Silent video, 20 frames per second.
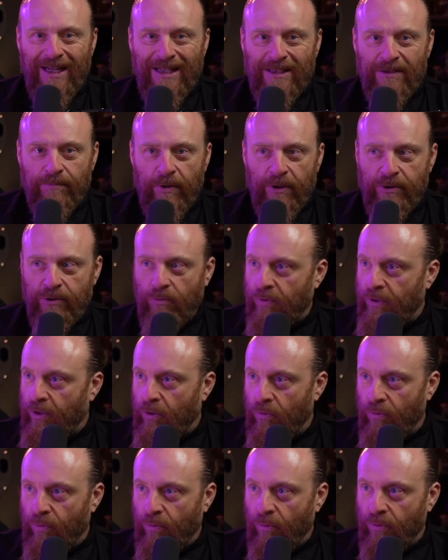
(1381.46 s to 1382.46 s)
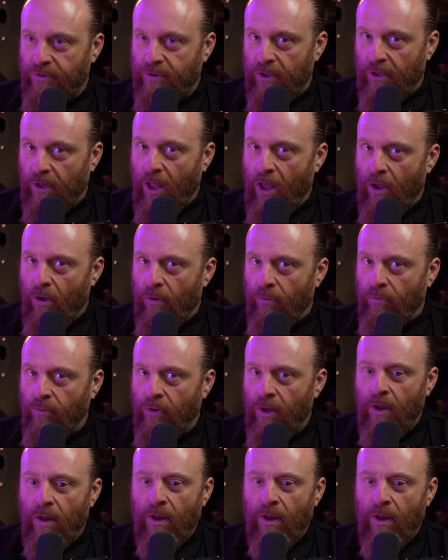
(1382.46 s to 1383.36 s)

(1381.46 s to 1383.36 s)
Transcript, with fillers: expression with your thoughts alone,